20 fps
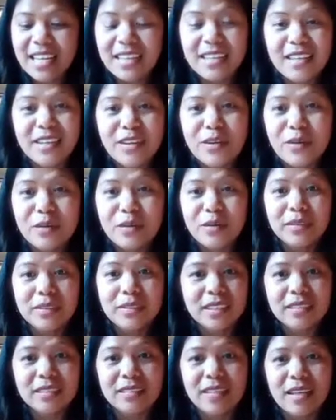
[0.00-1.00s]
like,
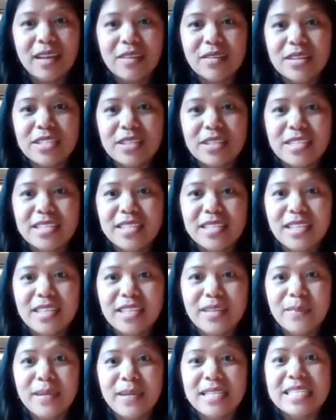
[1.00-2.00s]
you know, just
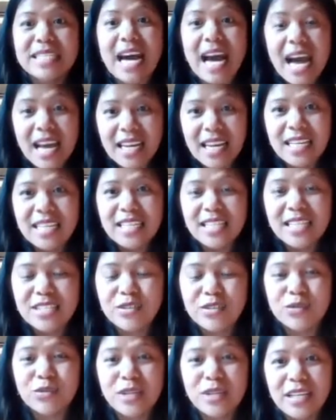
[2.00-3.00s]
research a little bit. Allen
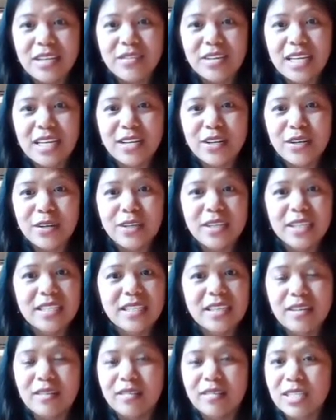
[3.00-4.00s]
is really, really
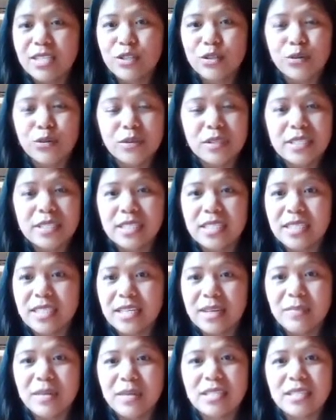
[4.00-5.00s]
good. You know, the school
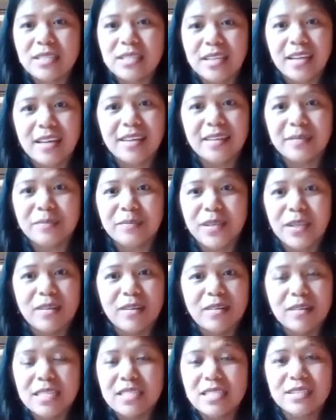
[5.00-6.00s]
system is, you
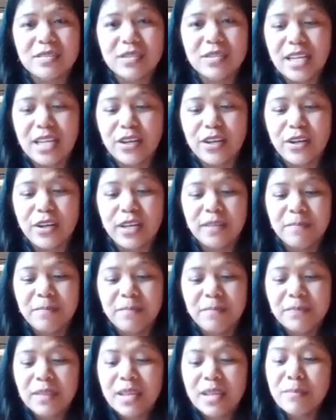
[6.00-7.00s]
know, it's really good.
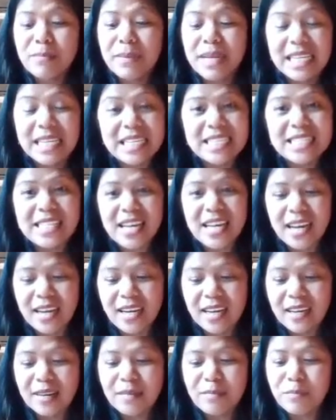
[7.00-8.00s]

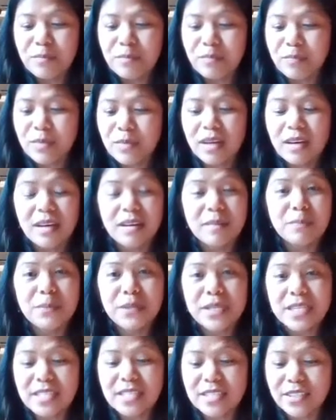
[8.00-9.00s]
Melissa,
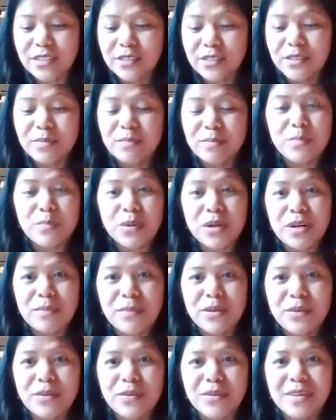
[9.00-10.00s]
Princeton,
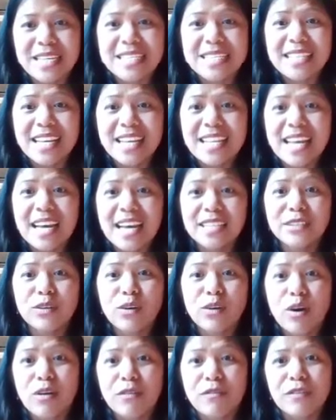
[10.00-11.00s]
Purview is a lot to
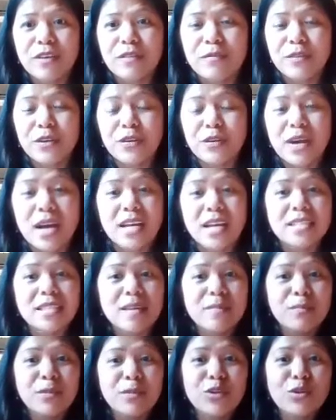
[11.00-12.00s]
offer for you guys.
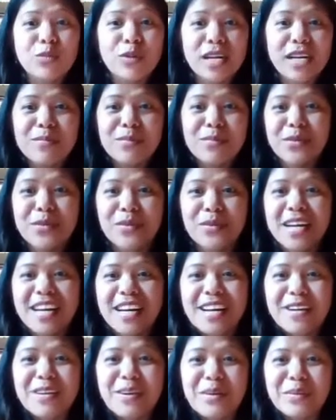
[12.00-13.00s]
If you do want to
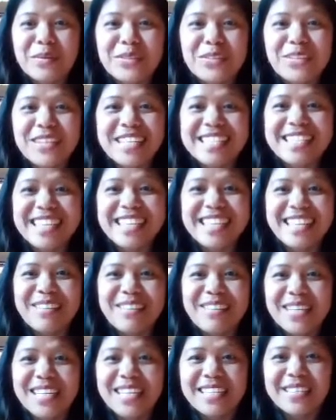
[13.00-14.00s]
go to the city
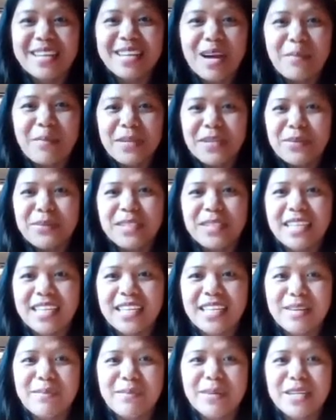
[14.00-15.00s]
with the traffic, with a
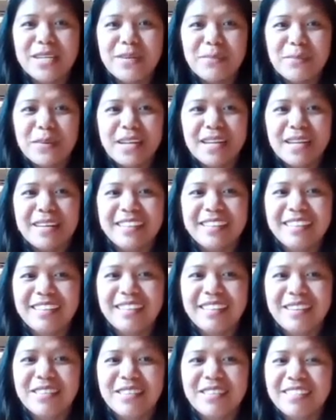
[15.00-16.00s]
little bit of, you
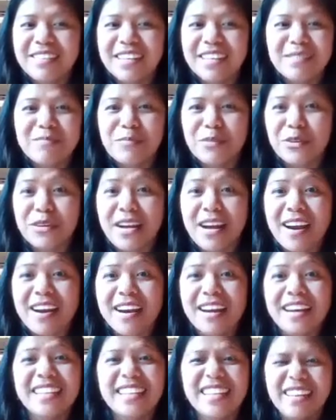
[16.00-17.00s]
know, for
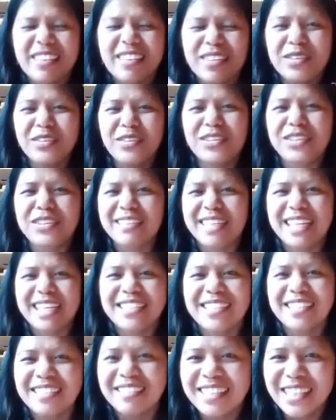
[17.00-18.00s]
Carl, yeah, you
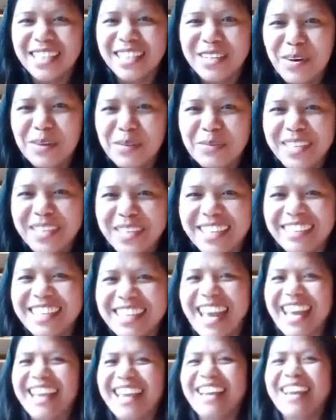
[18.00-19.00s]
can call me,
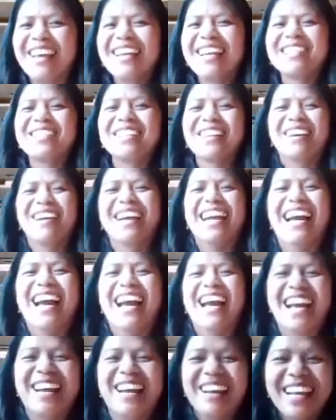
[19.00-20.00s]
okay? So
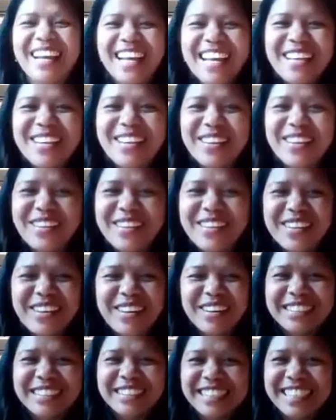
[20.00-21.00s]
you
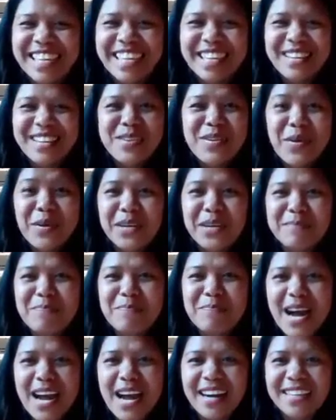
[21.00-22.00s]
go to the
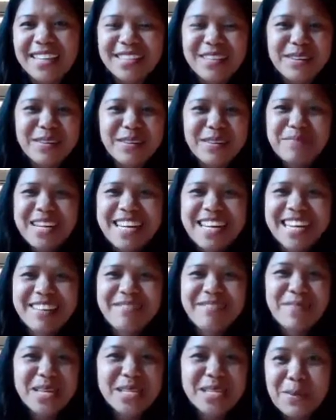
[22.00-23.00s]
north part of
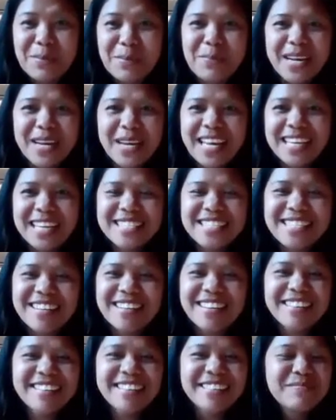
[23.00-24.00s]
Metroplex.
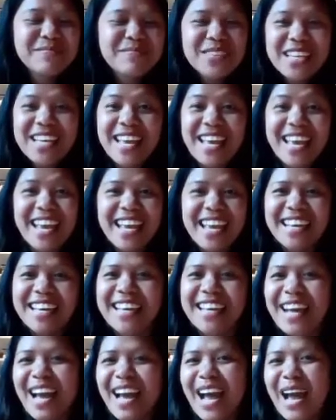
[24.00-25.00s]
So
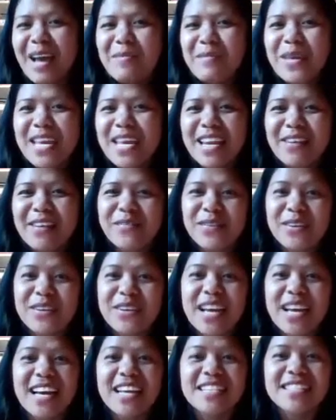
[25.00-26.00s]
hey, I'm here for you
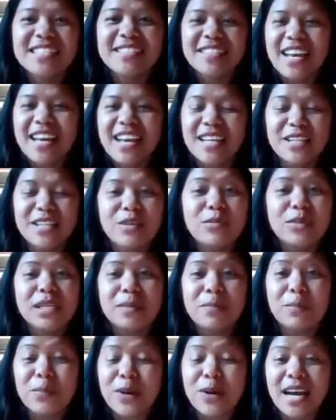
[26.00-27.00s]
guys to guide you with
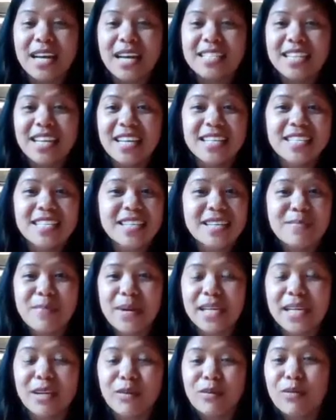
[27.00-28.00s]
the process. And
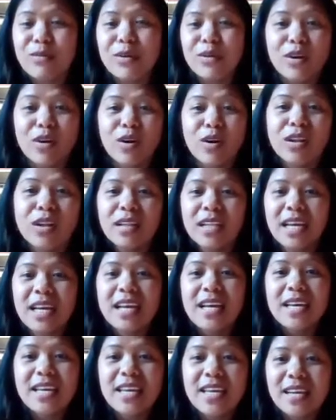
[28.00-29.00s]
by the way, we're all
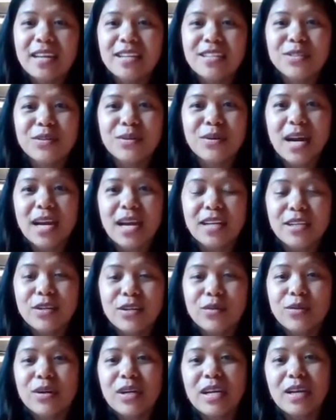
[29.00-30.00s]
here to guide
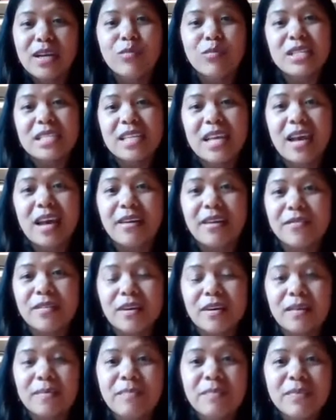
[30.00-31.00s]
you
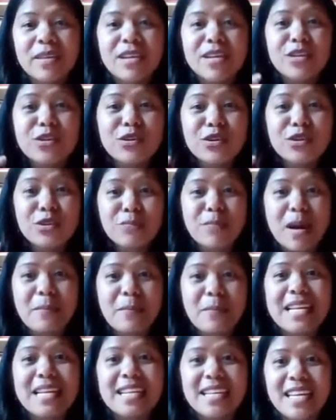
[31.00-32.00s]
whichever your
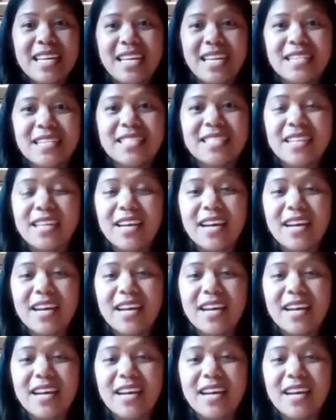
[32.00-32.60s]
family needs.